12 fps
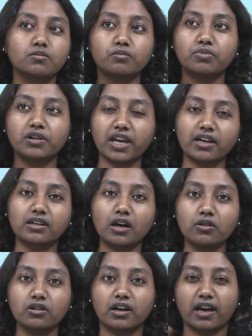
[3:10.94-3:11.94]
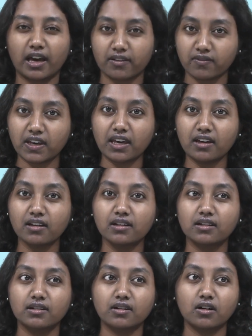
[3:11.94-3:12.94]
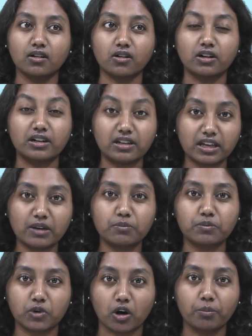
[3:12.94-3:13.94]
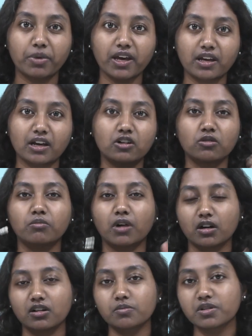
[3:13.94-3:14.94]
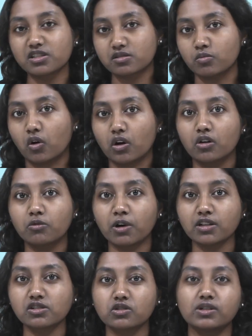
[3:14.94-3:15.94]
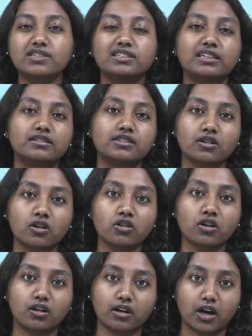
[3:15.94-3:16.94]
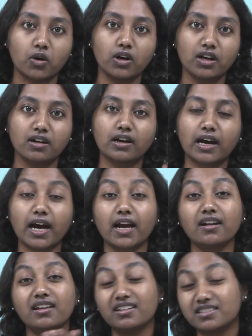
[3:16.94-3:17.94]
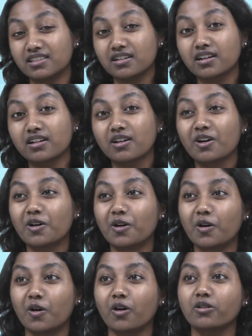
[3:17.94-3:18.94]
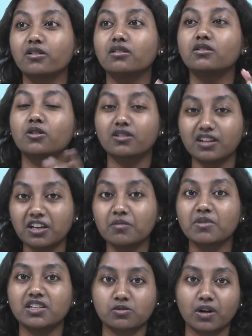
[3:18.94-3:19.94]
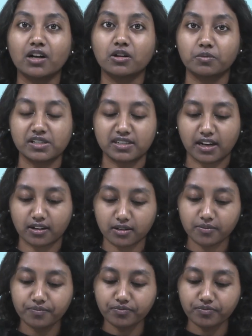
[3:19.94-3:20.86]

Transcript: break down a heavy or deep topic into multiple smaller ones so it's easier on your crowd and easier on your team as well to present.